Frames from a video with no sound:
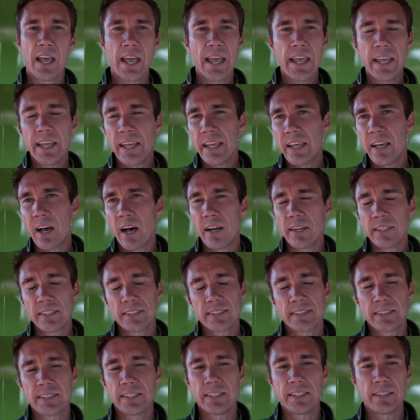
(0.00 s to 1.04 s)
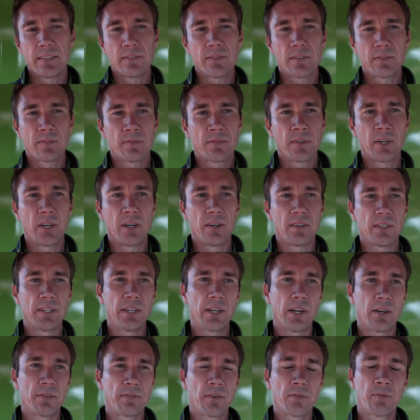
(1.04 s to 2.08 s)
It honestly,
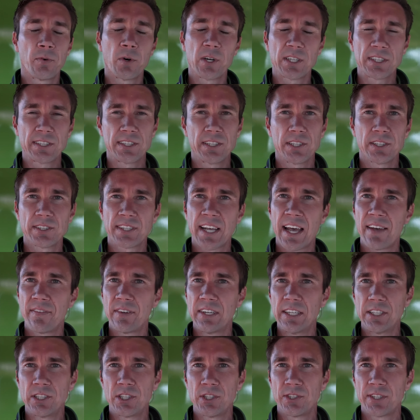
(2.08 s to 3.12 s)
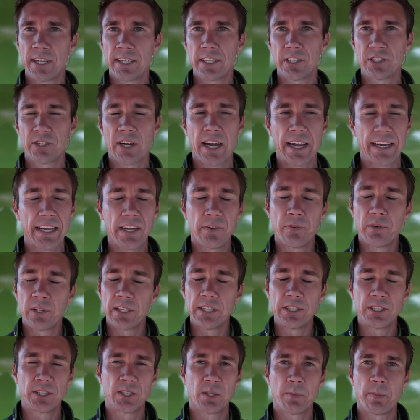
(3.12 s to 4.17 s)
for fork seals having issues at a track, it
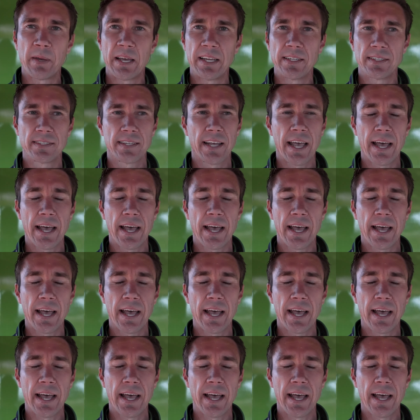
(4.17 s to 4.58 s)
really just depends.